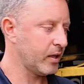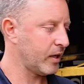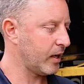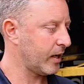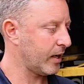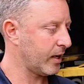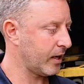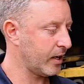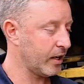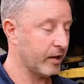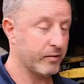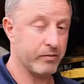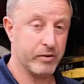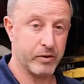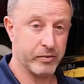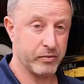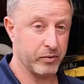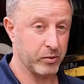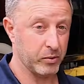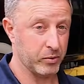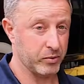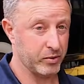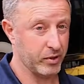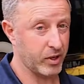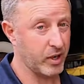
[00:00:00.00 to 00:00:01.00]
uh, every
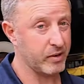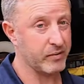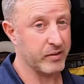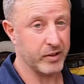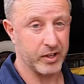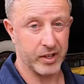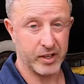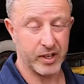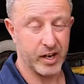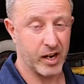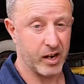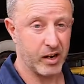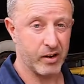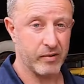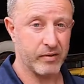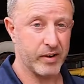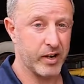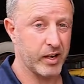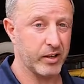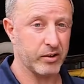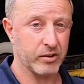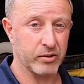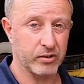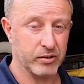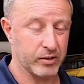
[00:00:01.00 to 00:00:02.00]
four-wheel drive in your
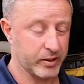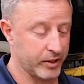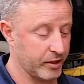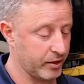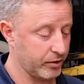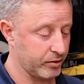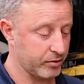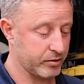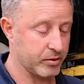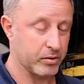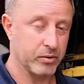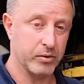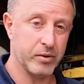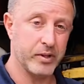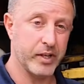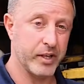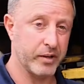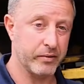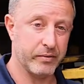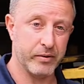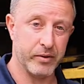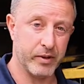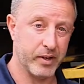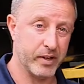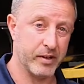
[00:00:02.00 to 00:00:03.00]
caravan or in your
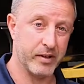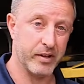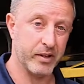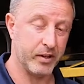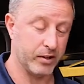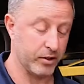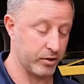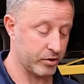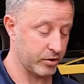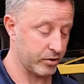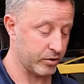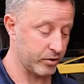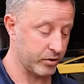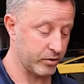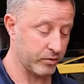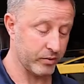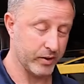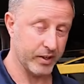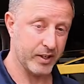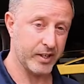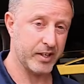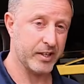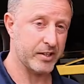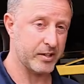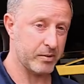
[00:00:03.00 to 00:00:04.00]
toolkit for anything that you do
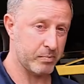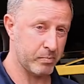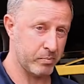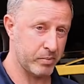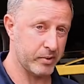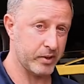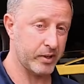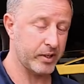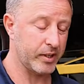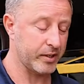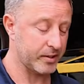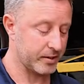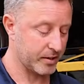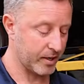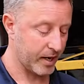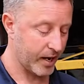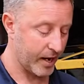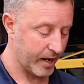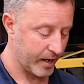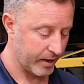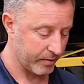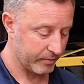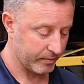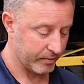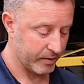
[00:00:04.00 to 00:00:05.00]
really. It's brilliant to
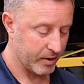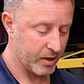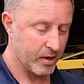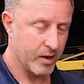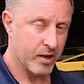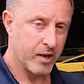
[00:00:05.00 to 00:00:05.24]
have.